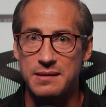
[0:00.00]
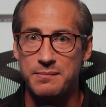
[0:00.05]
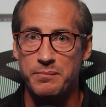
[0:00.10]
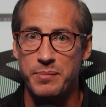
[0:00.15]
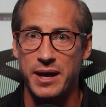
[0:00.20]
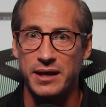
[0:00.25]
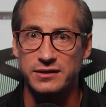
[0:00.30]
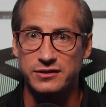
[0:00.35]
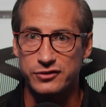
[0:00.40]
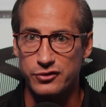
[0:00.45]

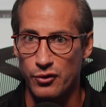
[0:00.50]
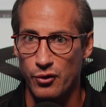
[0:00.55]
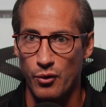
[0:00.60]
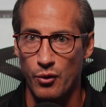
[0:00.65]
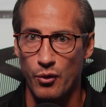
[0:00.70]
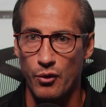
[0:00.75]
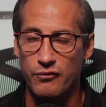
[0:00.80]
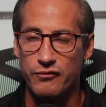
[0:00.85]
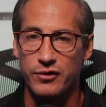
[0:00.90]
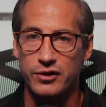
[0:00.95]
impacts your
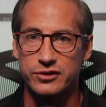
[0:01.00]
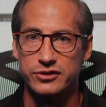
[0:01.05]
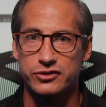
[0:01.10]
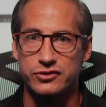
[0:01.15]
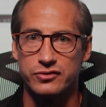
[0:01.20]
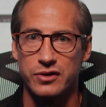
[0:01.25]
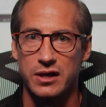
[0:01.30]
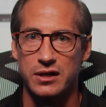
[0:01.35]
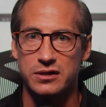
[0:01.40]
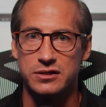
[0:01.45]
overall
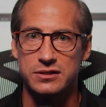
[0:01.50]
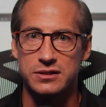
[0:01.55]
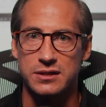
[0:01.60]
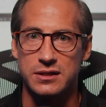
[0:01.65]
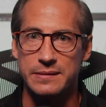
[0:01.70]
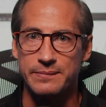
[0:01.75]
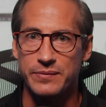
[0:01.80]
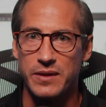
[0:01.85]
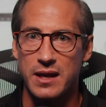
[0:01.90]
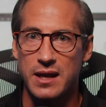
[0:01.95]

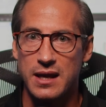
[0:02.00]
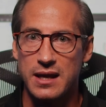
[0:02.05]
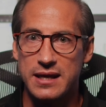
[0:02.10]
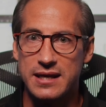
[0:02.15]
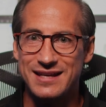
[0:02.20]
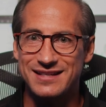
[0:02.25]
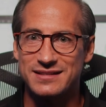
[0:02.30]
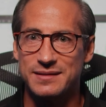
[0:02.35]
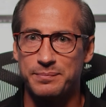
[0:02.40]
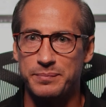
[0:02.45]
strategy.
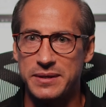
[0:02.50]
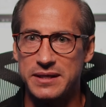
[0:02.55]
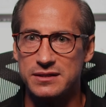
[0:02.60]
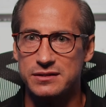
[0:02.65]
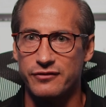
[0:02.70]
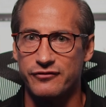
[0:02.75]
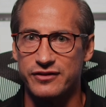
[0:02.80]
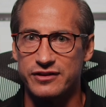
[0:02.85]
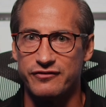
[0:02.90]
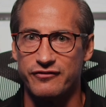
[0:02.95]
Here's a
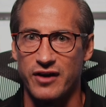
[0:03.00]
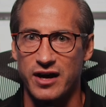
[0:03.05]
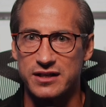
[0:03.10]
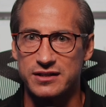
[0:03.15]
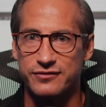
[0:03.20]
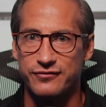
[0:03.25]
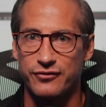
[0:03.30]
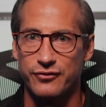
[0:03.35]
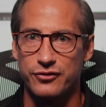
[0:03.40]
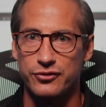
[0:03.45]
piece of
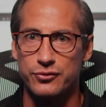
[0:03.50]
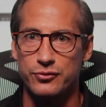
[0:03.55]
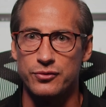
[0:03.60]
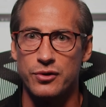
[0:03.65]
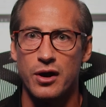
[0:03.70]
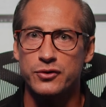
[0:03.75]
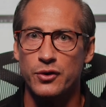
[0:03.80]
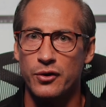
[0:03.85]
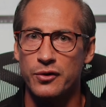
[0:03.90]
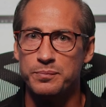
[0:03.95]
advice for you.
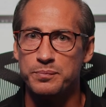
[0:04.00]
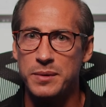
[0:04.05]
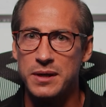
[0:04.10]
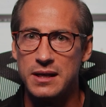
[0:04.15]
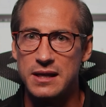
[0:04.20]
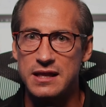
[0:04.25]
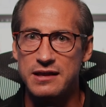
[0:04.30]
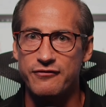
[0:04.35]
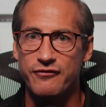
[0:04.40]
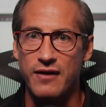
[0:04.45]
Don't
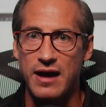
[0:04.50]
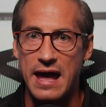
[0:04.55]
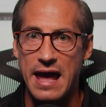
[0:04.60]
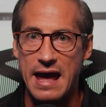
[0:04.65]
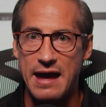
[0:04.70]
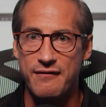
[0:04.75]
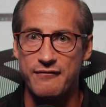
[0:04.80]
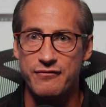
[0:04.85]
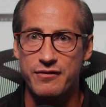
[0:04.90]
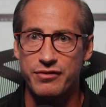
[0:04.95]
believe
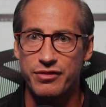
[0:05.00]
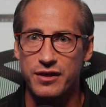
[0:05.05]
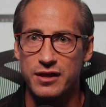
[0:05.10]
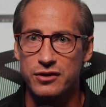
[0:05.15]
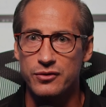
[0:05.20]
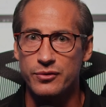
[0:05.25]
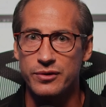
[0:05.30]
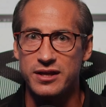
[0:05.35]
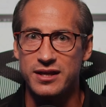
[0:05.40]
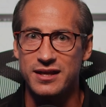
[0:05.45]

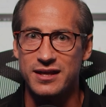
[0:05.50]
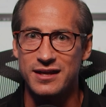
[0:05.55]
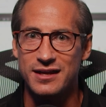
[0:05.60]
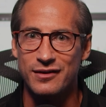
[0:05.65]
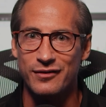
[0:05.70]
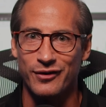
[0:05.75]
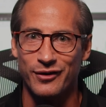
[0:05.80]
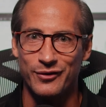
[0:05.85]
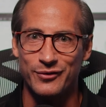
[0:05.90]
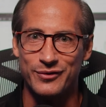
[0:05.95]
everything you
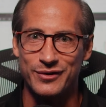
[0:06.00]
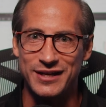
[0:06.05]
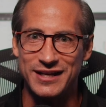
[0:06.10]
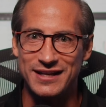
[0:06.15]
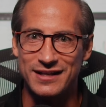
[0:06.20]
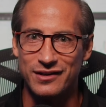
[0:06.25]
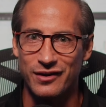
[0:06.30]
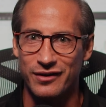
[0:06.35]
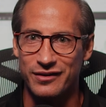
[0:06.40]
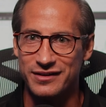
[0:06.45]
hear or
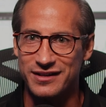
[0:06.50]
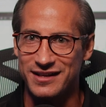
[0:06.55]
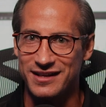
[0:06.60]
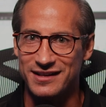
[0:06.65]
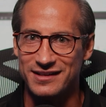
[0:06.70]
read on the